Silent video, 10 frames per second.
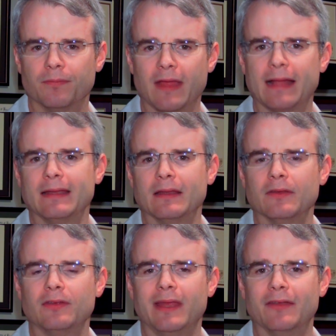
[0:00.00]
that
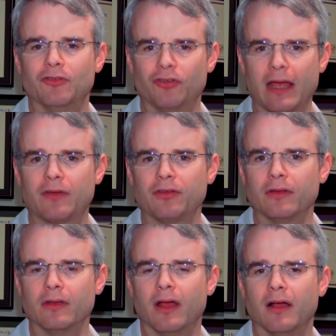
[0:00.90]
is,
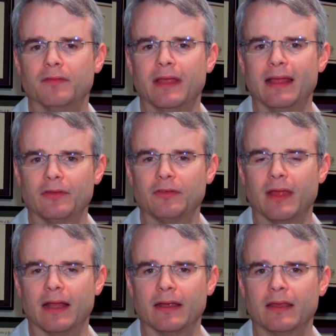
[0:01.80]
injection of
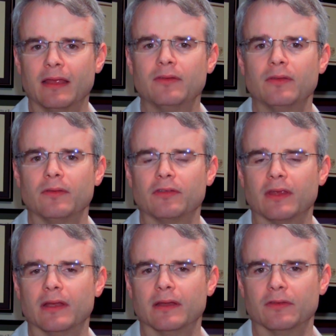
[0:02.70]
anesthetic into the
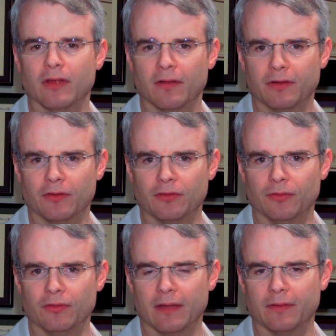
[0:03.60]
skin and soft
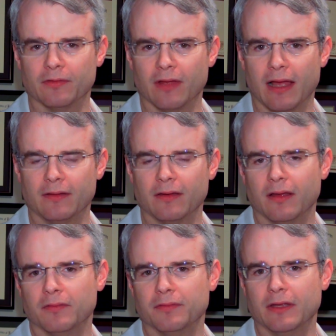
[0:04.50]
tissues at the site
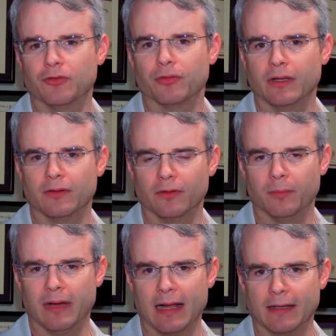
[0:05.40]
of entry into the
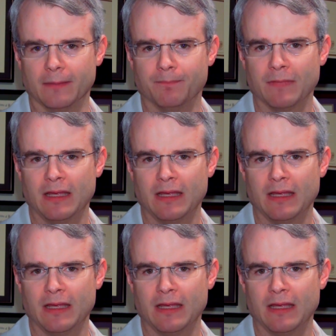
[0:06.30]
body.